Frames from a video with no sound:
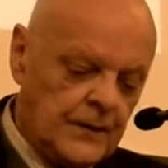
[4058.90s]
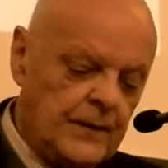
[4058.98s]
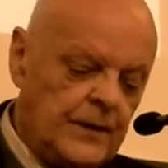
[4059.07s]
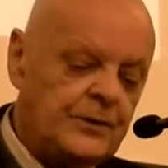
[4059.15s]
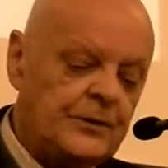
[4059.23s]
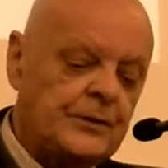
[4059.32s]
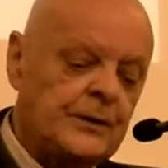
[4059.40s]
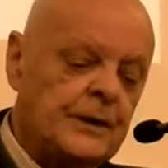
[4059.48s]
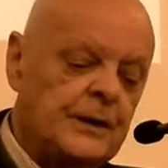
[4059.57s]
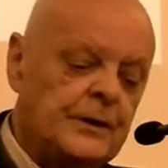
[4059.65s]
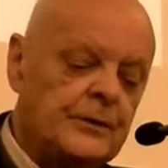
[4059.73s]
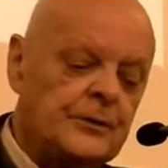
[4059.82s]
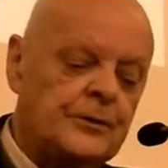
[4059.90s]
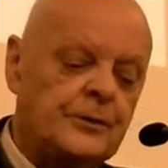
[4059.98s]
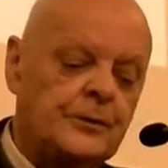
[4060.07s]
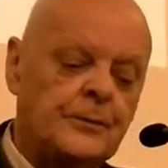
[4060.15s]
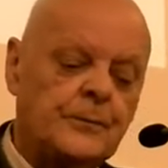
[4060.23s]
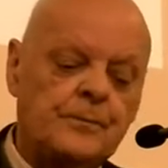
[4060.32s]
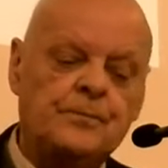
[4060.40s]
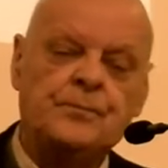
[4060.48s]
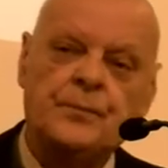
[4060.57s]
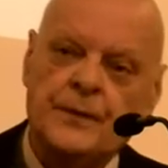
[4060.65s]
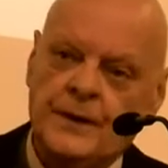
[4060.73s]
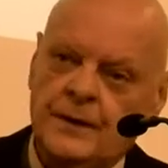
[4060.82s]
this is
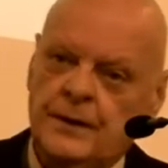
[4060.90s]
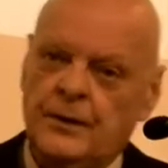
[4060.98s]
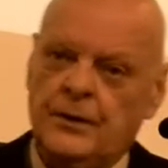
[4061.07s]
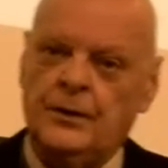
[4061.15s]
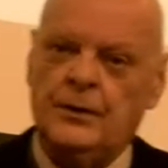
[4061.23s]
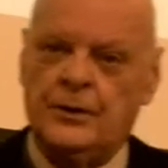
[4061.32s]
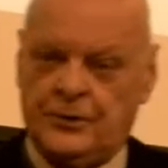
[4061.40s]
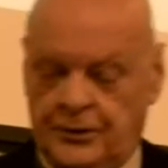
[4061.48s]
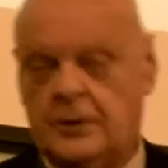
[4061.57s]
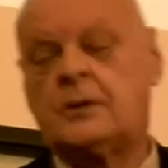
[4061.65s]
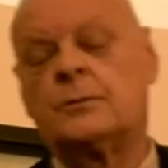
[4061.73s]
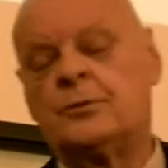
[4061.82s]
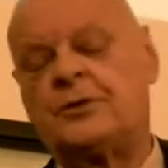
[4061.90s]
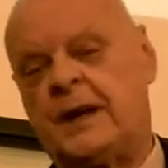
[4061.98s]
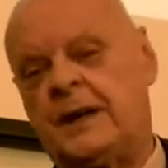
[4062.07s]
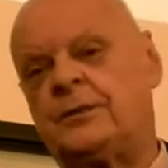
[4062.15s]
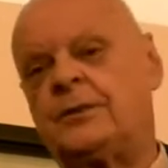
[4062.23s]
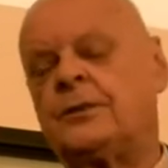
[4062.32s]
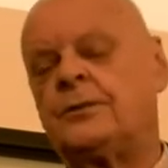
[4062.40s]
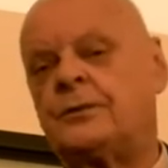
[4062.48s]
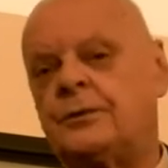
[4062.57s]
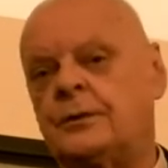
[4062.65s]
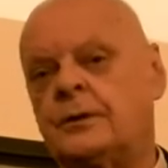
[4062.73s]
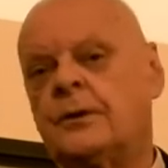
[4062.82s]
the
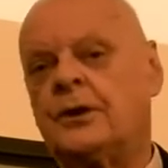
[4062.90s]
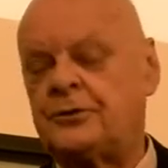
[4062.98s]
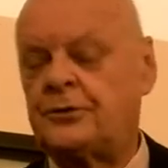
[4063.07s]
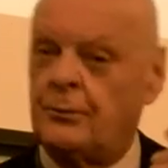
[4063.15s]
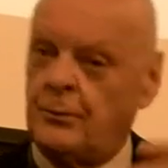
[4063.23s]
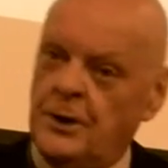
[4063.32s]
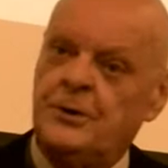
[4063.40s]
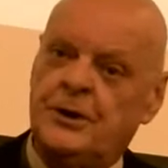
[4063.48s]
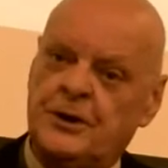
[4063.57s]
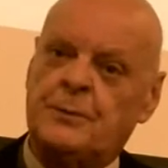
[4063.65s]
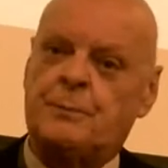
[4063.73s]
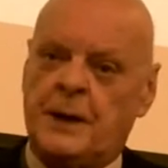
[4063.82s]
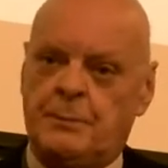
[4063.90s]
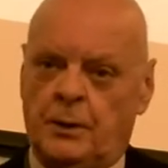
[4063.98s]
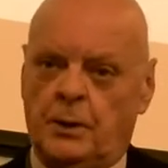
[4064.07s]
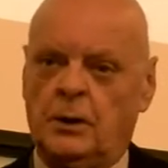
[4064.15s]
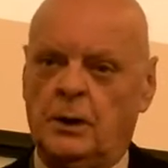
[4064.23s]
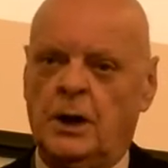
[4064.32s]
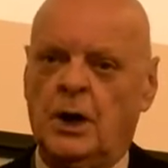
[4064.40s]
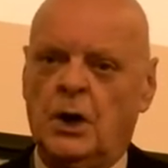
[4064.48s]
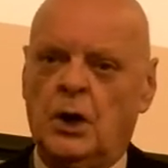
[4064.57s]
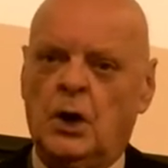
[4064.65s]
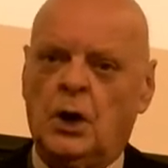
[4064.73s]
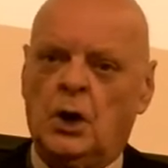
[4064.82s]
circumstances that surrounded the people
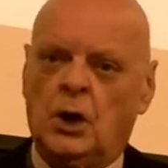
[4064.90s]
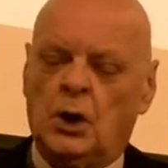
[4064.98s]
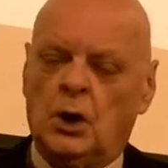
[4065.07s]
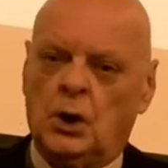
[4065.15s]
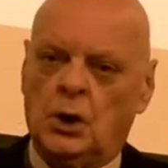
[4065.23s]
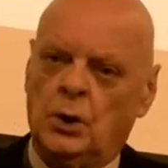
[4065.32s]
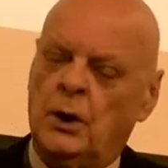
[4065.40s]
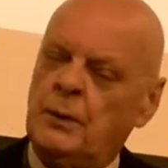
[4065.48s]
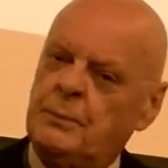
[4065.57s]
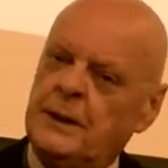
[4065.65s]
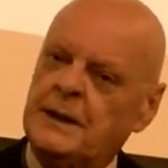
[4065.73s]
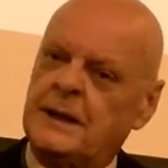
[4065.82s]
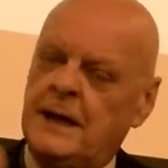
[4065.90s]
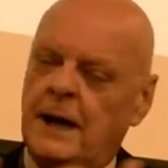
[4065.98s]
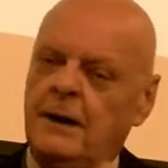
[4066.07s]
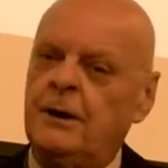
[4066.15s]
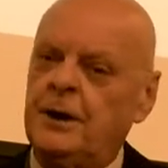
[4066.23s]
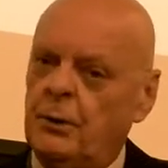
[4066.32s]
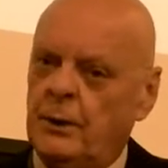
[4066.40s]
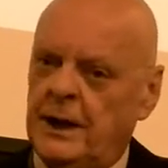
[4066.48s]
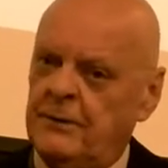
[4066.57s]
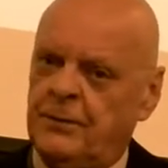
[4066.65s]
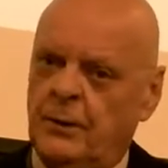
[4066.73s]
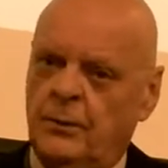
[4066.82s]
who had been carried
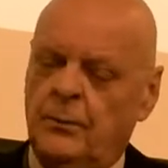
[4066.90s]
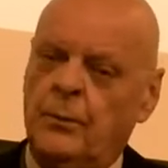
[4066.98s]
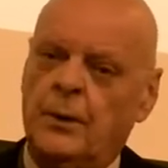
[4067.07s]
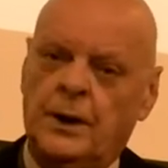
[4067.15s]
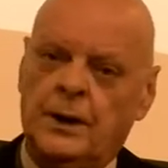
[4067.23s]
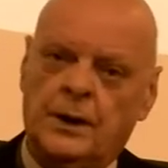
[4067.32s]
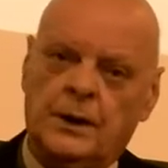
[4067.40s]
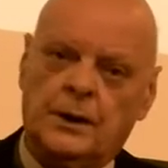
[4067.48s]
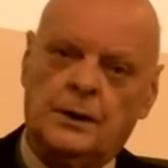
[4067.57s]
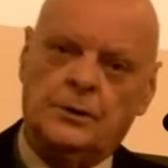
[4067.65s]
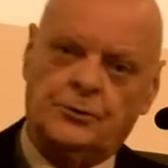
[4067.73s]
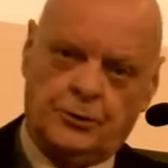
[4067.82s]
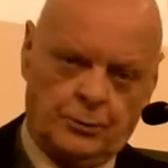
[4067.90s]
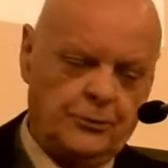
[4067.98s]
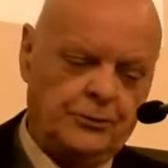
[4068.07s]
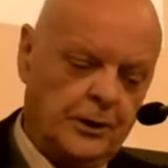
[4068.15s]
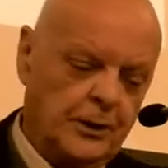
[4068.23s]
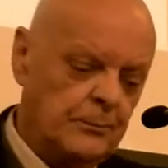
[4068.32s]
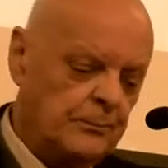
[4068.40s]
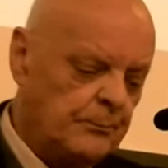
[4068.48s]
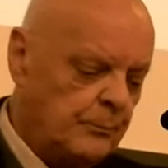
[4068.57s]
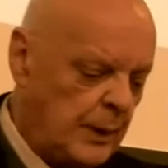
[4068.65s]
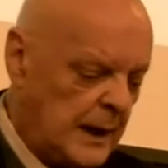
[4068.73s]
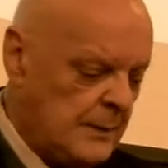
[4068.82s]
away from
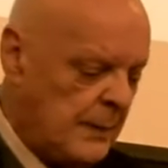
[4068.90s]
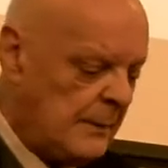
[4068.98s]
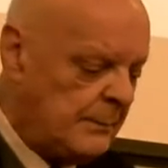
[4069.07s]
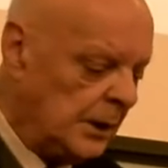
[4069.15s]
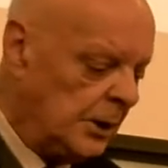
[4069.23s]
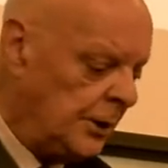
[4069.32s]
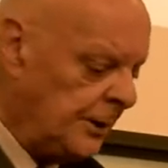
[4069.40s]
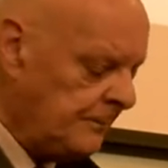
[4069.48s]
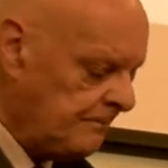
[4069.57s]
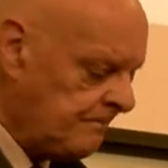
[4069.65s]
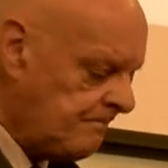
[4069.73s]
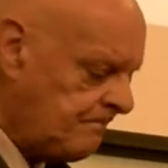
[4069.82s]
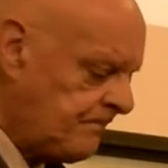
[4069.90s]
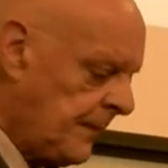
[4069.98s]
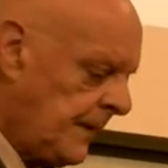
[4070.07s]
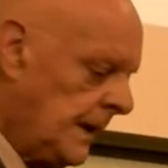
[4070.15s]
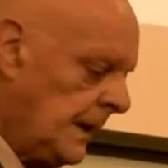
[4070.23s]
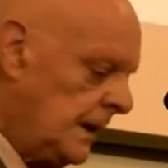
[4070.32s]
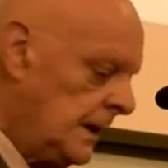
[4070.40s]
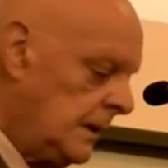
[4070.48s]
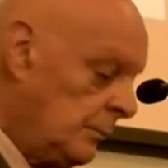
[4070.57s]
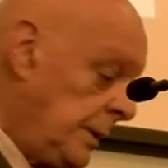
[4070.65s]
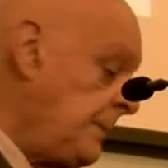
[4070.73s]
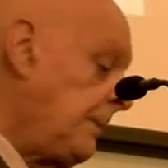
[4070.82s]
Jerusalem by Babylon,
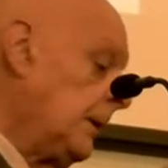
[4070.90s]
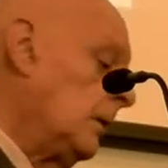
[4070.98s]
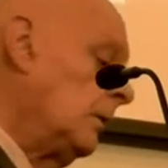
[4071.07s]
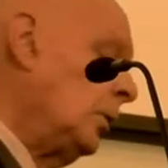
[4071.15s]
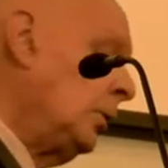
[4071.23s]
people